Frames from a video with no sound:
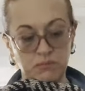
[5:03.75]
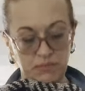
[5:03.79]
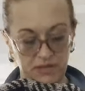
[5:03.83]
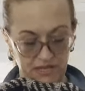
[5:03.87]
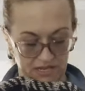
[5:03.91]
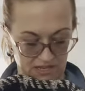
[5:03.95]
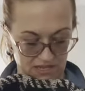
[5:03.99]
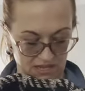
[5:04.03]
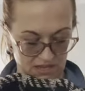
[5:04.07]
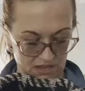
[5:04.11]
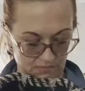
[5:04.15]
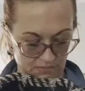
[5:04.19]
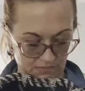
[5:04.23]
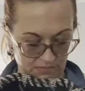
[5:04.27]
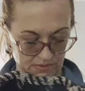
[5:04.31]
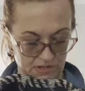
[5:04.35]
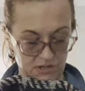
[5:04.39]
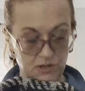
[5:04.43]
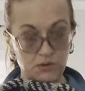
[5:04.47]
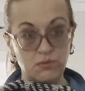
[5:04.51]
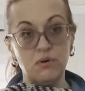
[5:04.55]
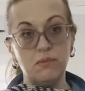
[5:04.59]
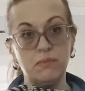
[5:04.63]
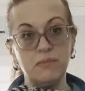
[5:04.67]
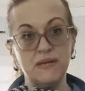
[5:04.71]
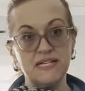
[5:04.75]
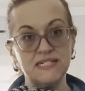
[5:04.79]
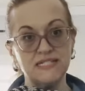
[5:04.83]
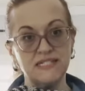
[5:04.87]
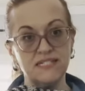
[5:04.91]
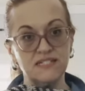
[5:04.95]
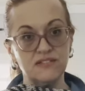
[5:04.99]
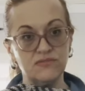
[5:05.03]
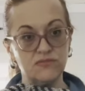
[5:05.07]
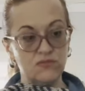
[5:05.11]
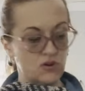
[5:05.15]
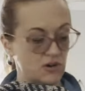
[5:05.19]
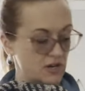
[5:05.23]
pick up, newer
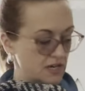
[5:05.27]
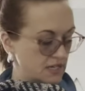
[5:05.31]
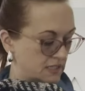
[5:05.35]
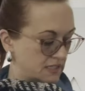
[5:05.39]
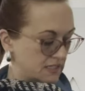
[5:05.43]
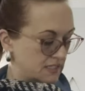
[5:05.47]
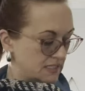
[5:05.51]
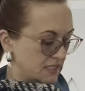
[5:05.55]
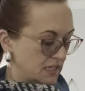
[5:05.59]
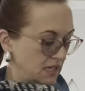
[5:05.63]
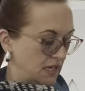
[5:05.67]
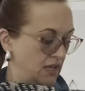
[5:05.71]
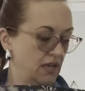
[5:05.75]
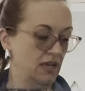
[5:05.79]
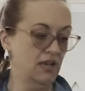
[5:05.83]
pieces of course.